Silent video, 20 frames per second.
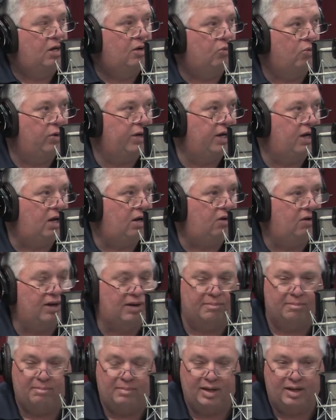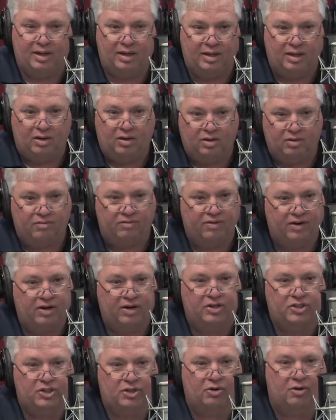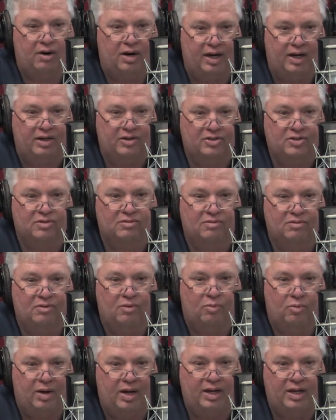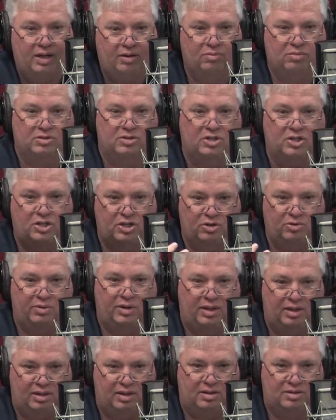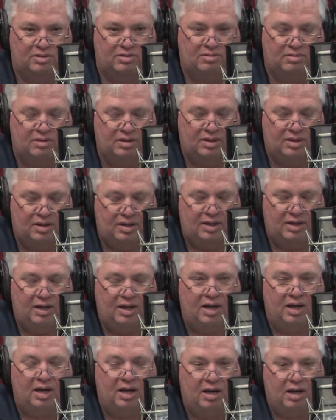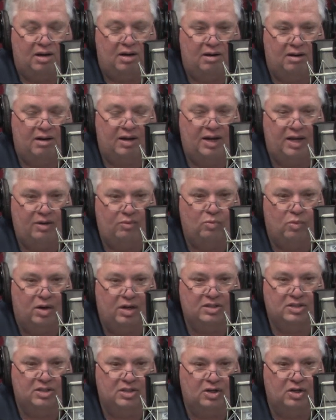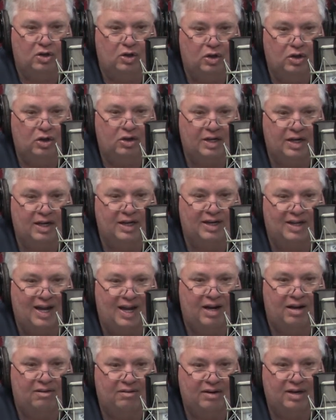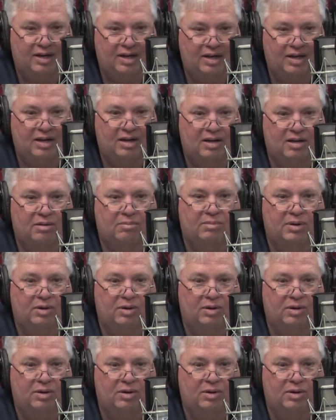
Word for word: We all admitted it looked very strange the way he was doing this. Yes, it did. It did. Uh, he wasn't looking down at him.